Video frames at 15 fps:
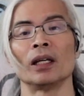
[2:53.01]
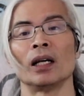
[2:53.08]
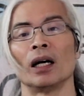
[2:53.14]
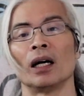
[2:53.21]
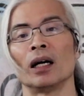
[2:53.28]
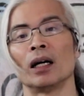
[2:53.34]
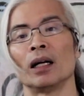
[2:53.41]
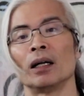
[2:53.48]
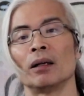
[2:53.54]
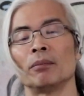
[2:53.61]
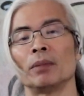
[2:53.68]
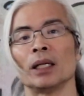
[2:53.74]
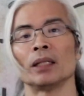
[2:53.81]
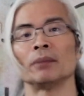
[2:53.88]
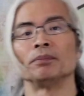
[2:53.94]

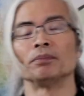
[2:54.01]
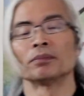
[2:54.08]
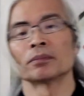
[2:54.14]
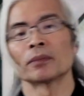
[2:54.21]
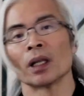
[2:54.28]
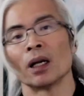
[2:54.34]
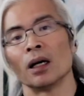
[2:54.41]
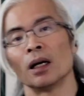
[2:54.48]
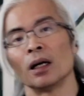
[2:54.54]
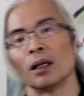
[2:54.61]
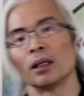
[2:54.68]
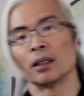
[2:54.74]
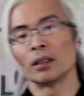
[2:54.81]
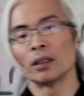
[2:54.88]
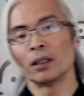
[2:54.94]
But
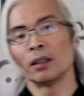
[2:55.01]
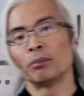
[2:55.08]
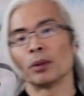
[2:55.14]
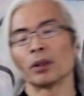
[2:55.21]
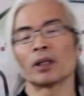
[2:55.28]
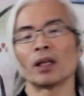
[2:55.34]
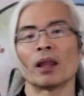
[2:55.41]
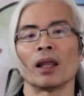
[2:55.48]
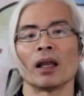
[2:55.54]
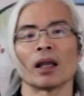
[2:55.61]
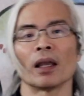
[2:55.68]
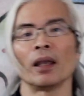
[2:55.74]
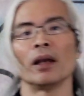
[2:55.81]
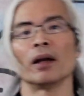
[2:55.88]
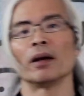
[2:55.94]
important thing
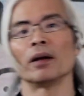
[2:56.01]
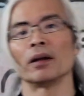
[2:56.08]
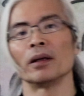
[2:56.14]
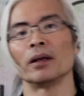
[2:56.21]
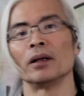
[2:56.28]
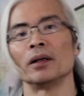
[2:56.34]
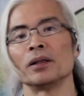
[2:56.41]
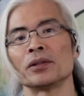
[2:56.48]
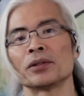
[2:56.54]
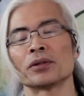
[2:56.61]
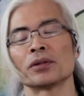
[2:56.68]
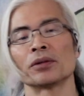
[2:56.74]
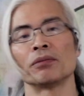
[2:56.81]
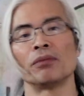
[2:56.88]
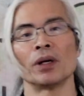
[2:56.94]
here
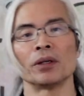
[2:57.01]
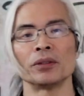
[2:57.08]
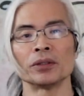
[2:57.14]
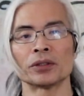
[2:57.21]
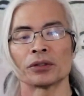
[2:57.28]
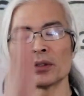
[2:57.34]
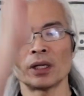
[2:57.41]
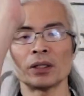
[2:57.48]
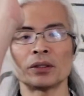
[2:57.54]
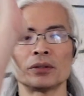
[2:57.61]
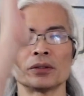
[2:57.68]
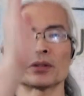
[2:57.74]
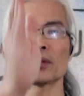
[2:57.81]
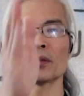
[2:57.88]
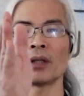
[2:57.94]
is when you try to
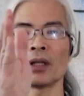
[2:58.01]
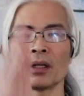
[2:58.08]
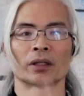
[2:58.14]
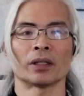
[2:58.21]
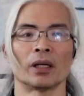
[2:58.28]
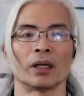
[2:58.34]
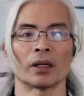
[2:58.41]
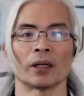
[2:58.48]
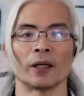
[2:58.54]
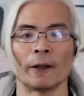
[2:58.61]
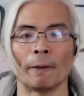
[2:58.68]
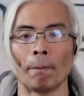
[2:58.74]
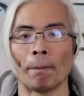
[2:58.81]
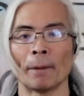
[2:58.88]
strike a target